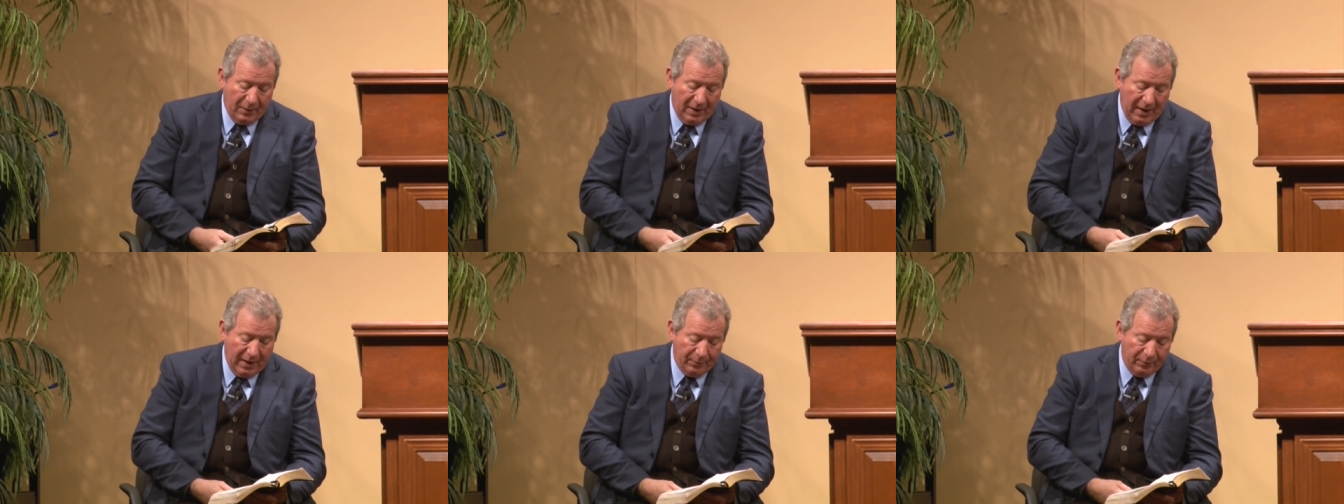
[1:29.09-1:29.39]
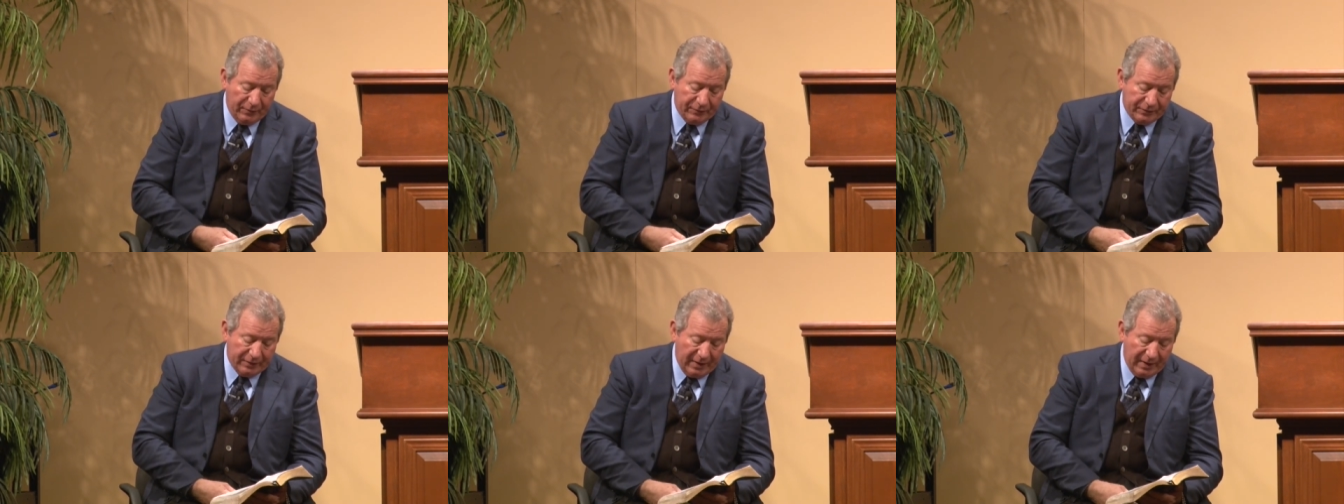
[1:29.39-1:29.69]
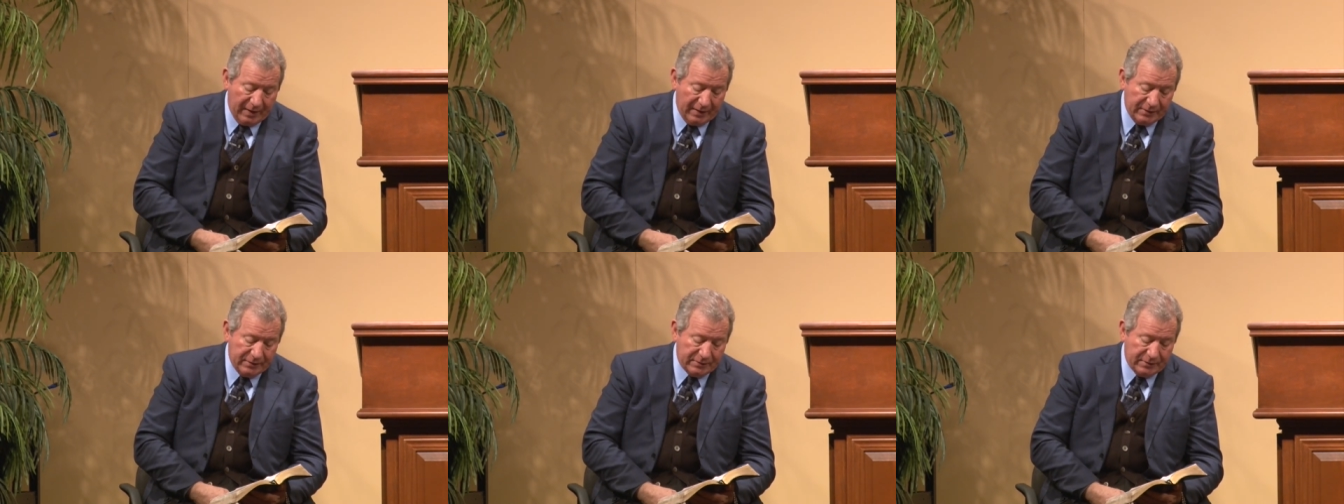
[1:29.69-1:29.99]
Bible
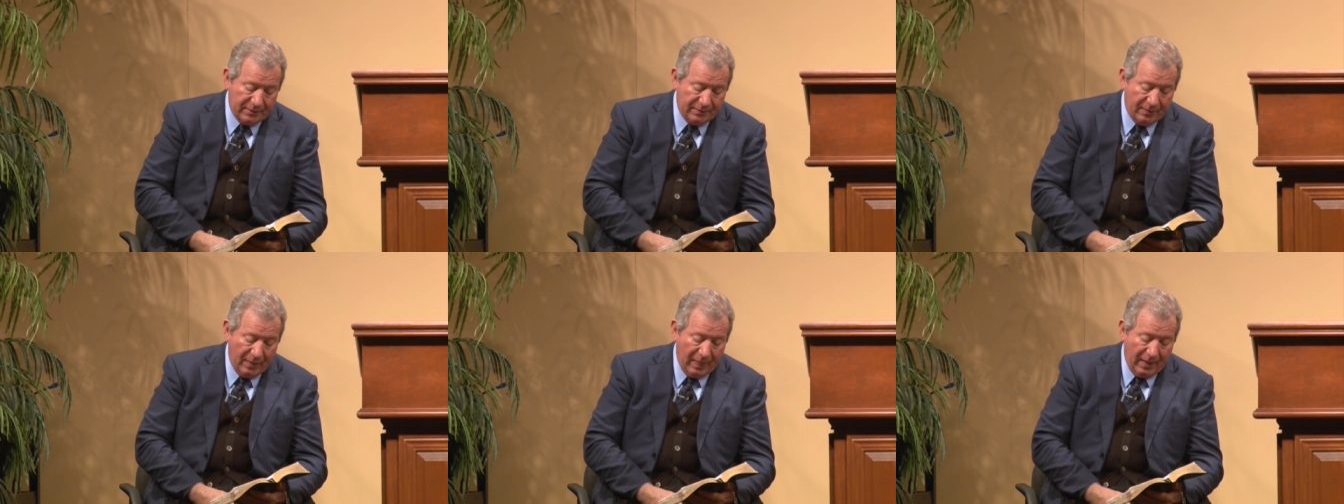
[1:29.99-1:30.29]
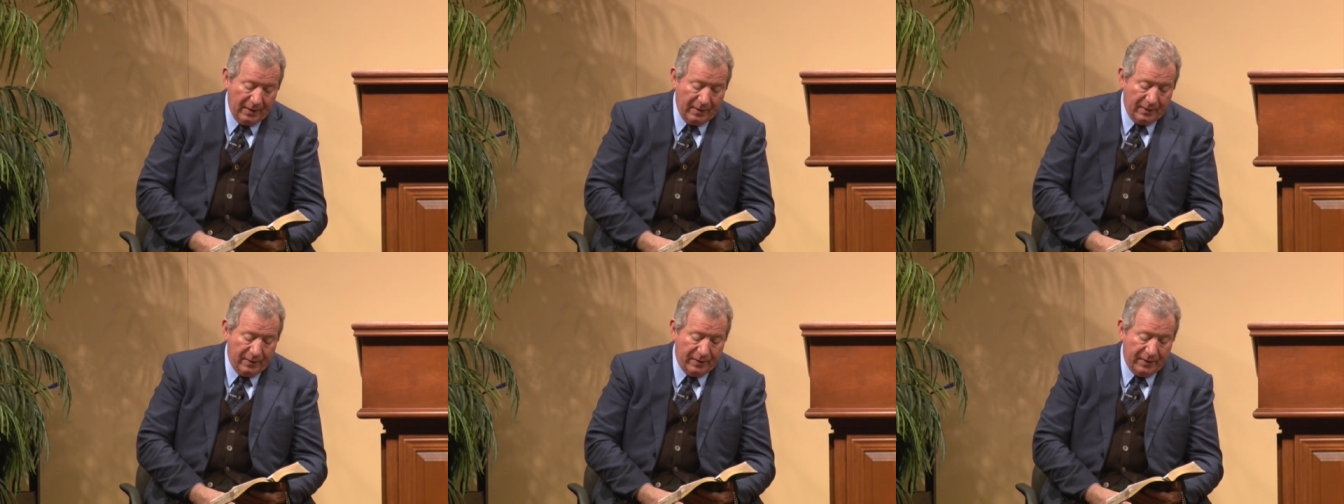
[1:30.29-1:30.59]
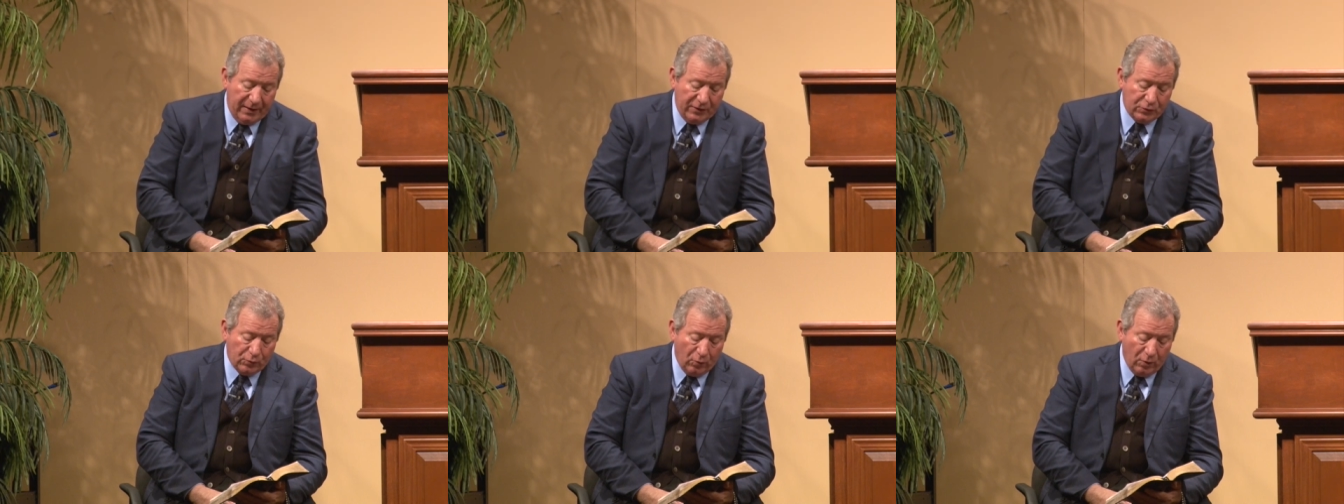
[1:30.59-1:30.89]
says,
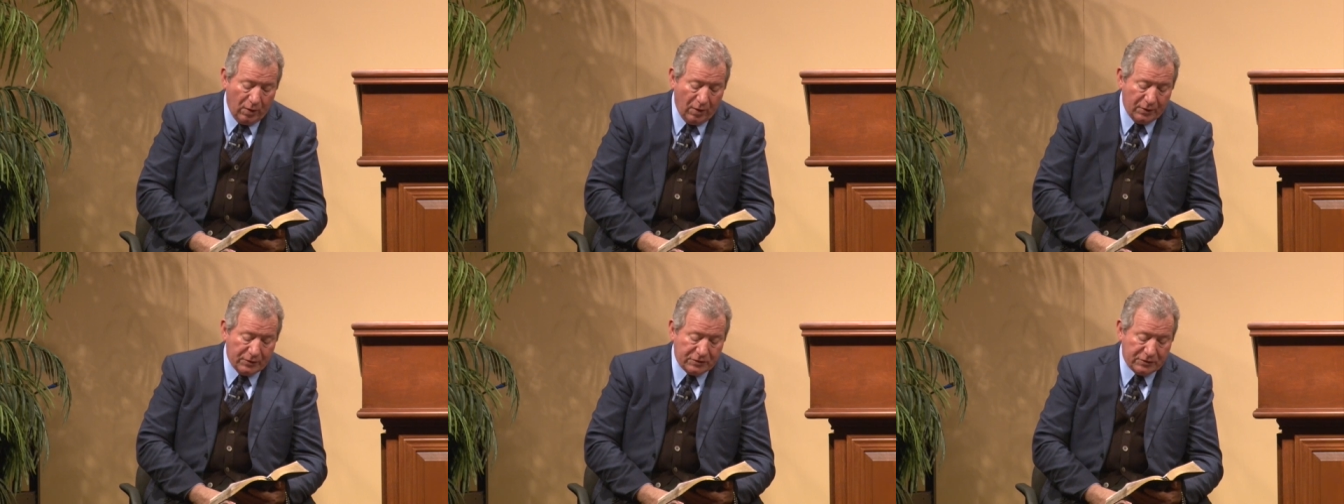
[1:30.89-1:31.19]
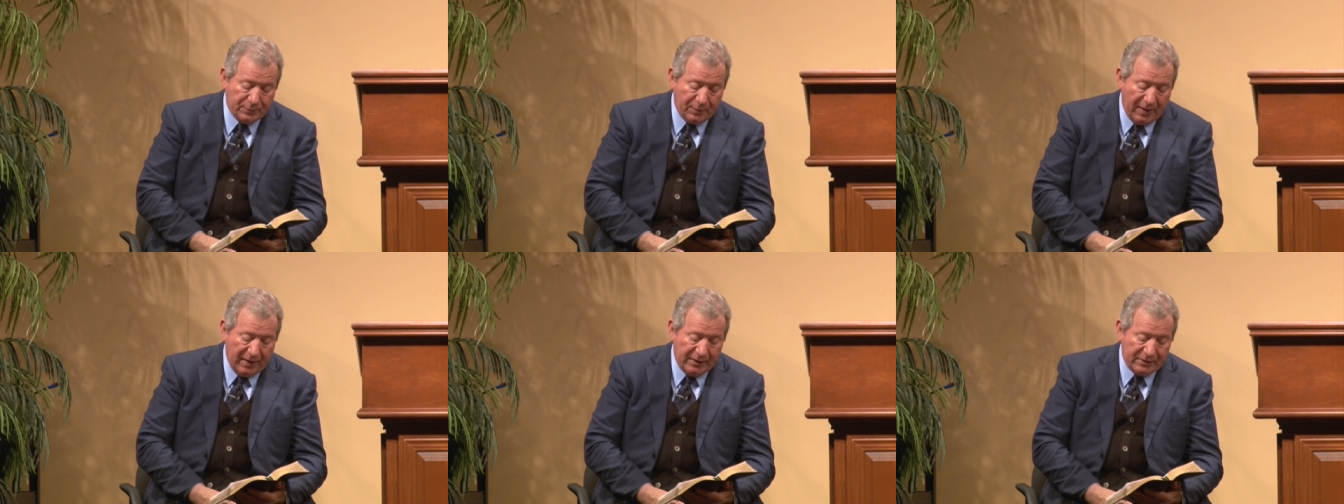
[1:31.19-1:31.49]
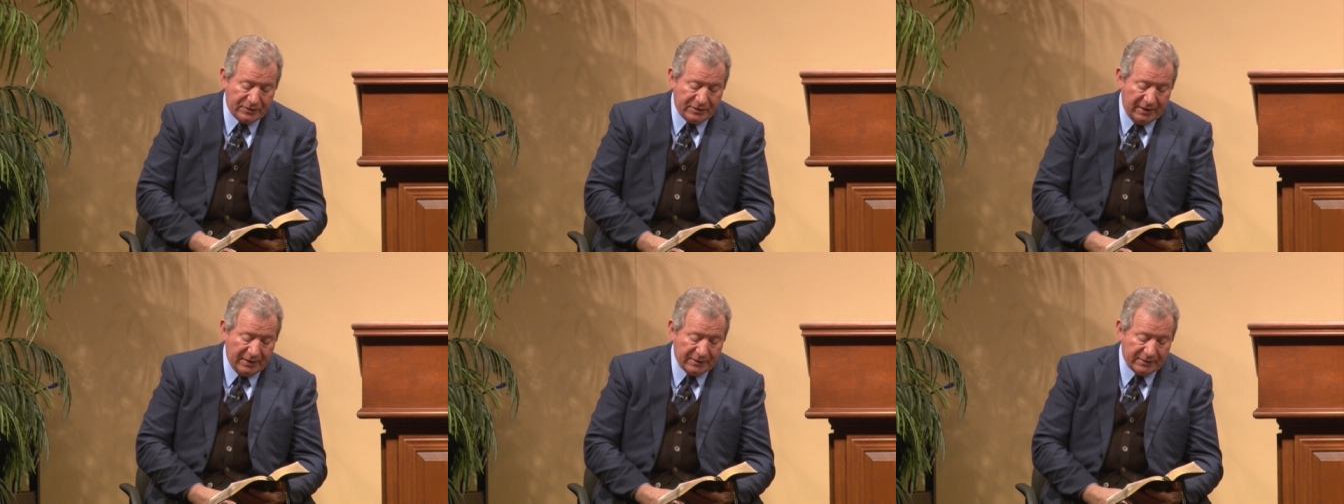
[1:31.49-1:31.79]
These words
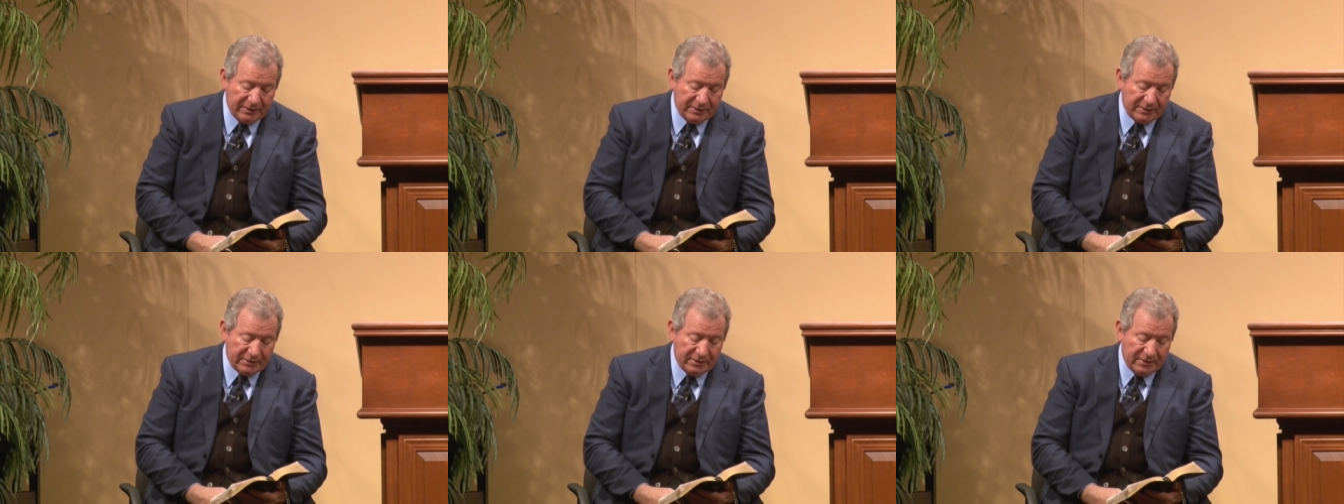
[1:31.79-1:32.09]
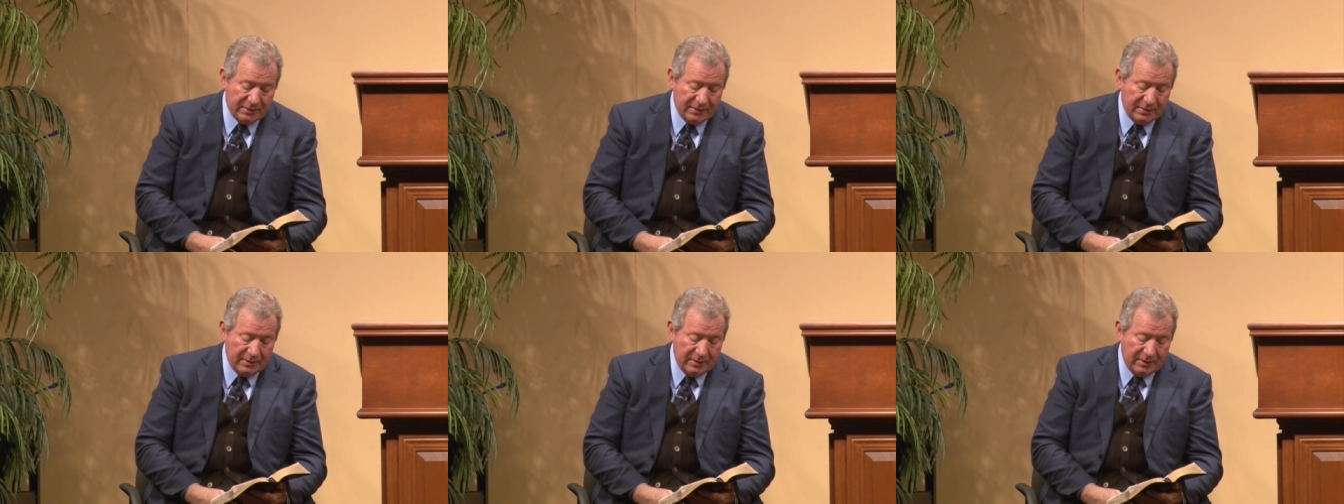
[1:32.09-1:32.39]
spake Jesus,